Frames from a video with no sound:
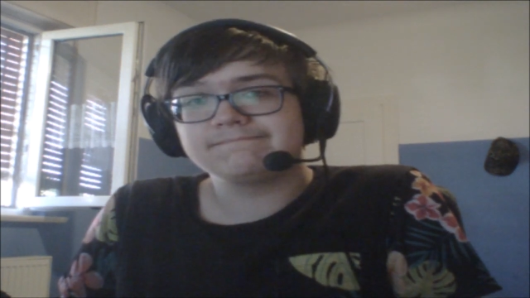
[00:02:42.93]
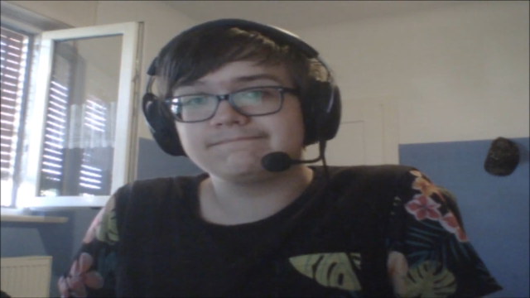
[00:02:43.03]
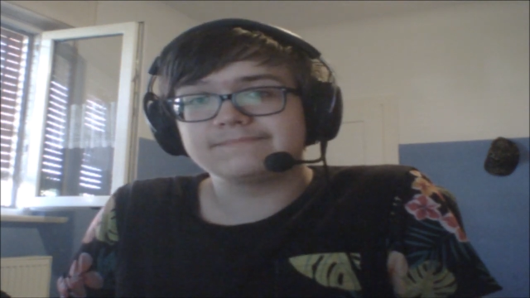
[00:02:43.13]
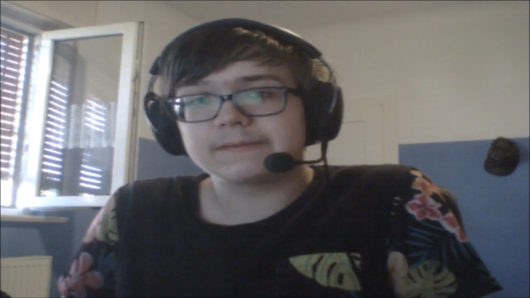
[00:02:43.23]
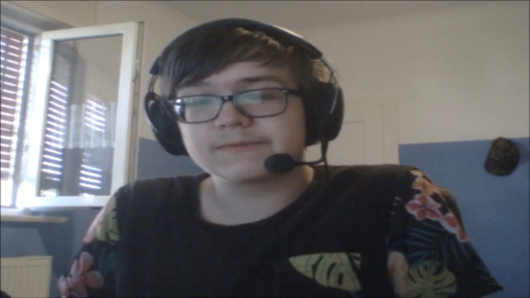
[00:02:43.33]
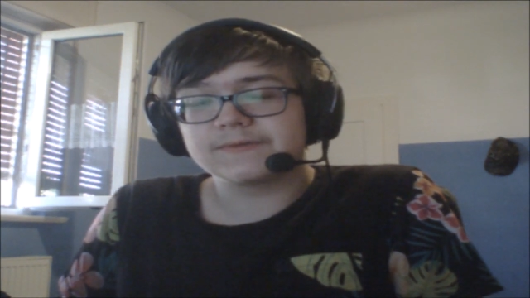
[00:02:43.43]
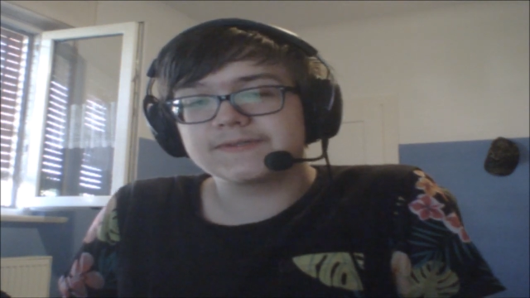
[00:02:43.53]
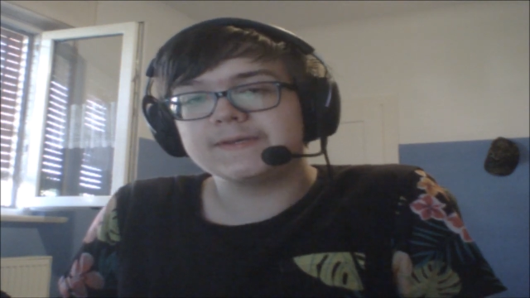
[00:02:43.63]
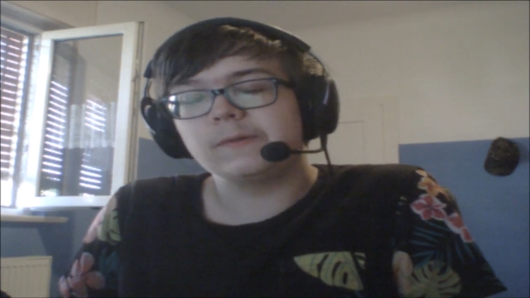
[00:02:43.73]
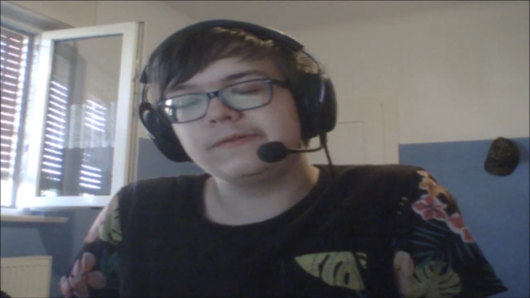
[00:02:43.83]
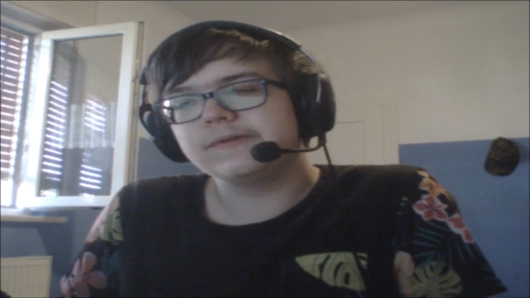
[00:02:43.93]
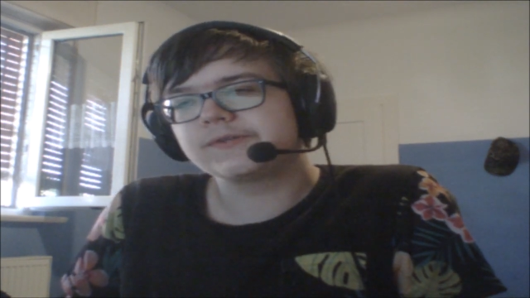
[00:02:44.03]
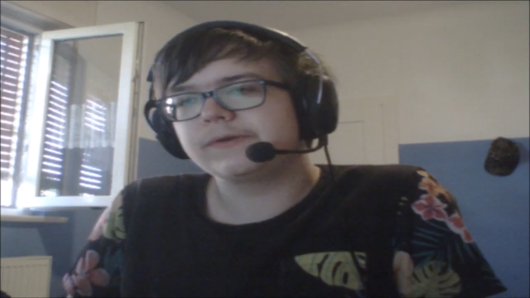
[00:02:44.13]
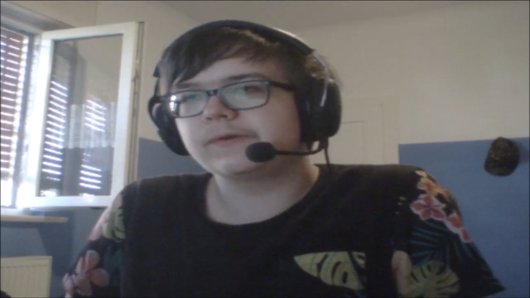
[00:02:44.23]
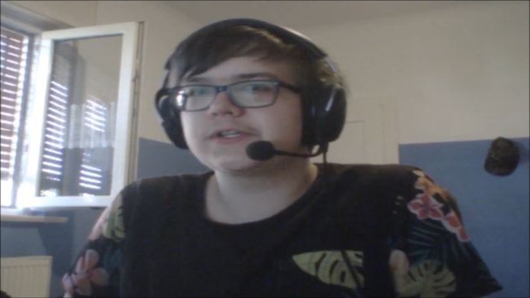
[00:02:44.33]
not much more to say. Hopefully you
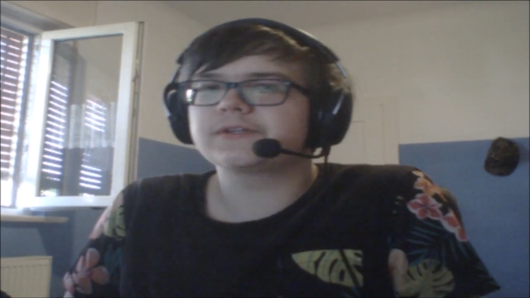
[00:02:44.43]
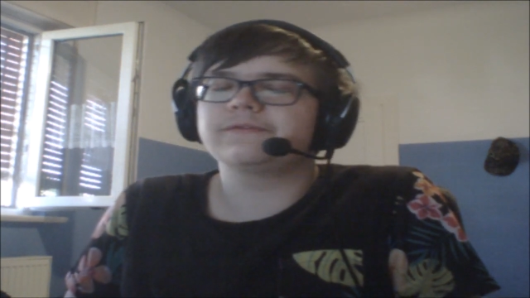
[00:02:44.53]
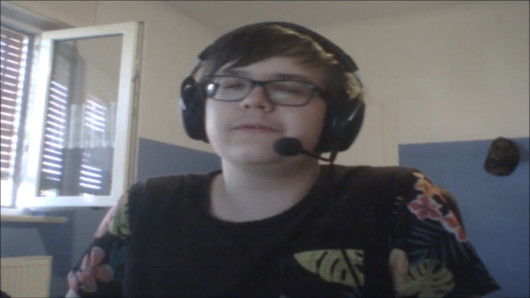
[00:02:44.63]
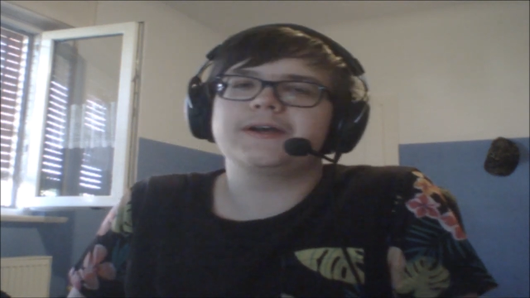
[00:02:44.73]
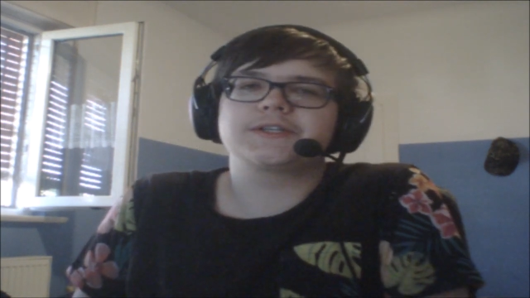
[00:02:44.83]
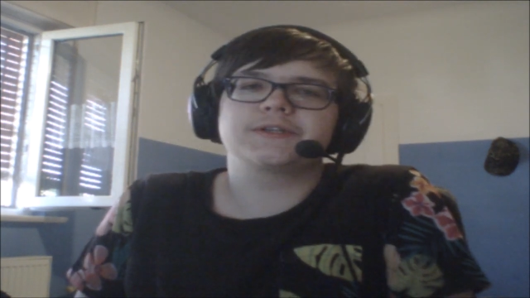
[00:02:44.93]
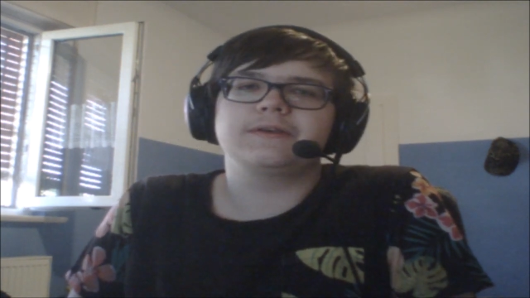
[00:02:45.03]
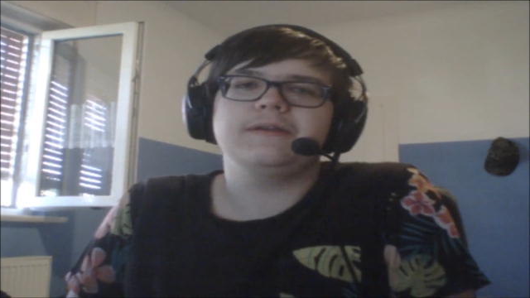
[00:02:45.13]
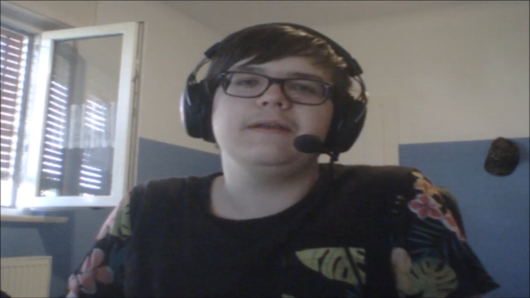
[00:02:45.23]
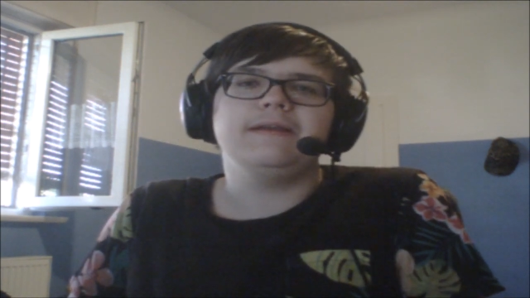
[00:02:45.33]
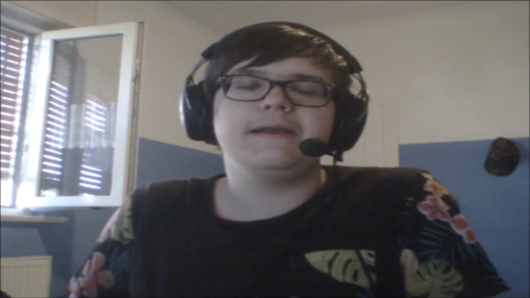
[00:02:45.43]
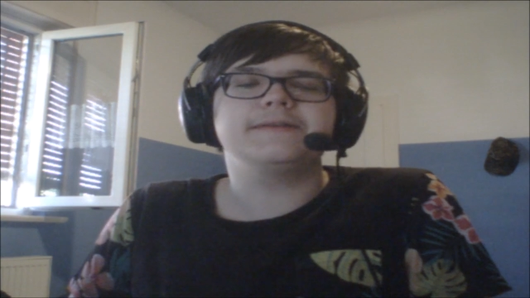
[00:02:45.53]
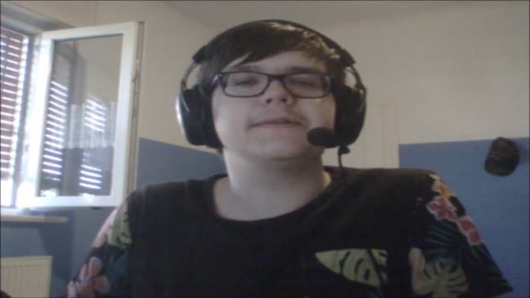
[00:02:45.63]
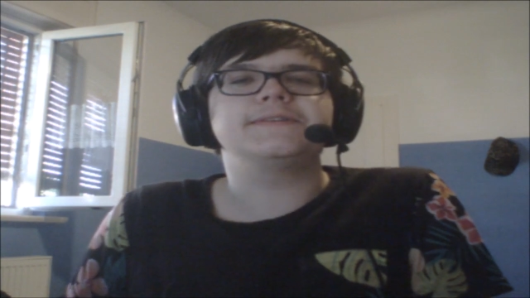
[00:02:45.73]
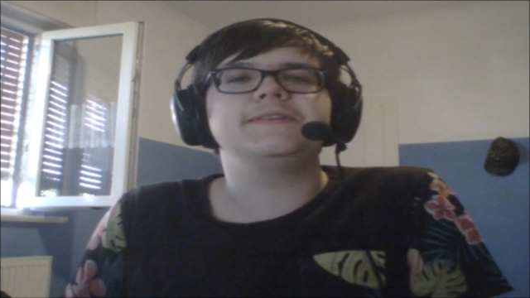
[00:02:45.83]
enjoyed. Go check the full reaction,
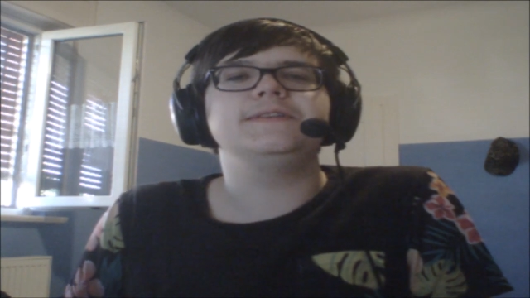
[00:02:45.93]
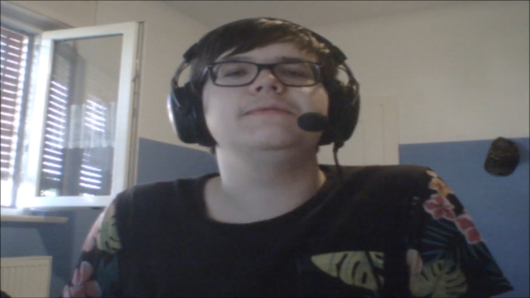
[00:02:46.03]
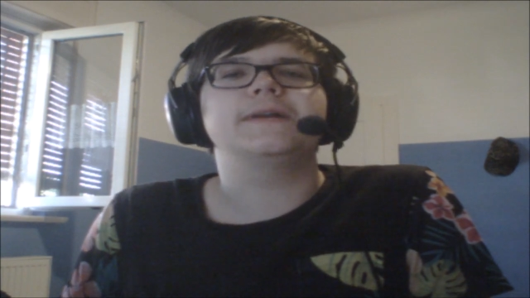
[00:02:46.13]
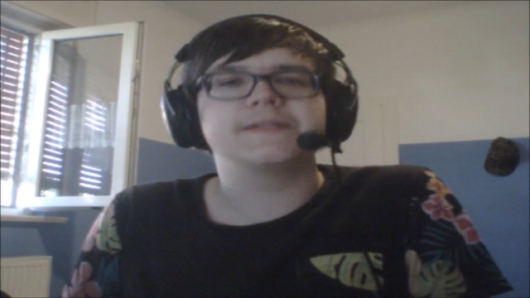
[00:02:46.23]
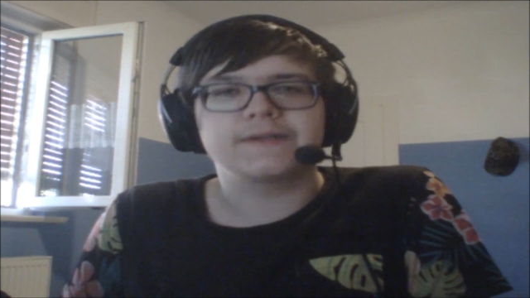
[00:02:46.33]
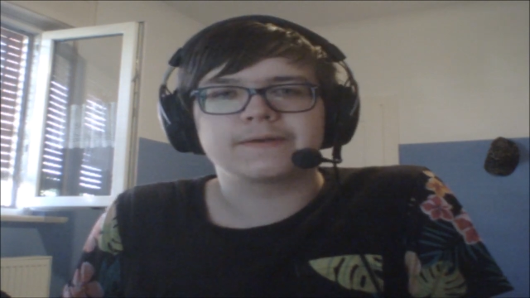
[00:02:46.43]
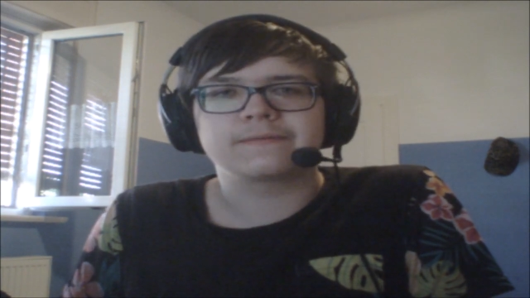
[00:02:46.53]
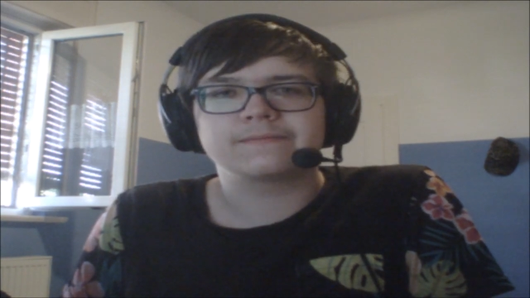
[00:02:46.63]
and I'll see you guys there.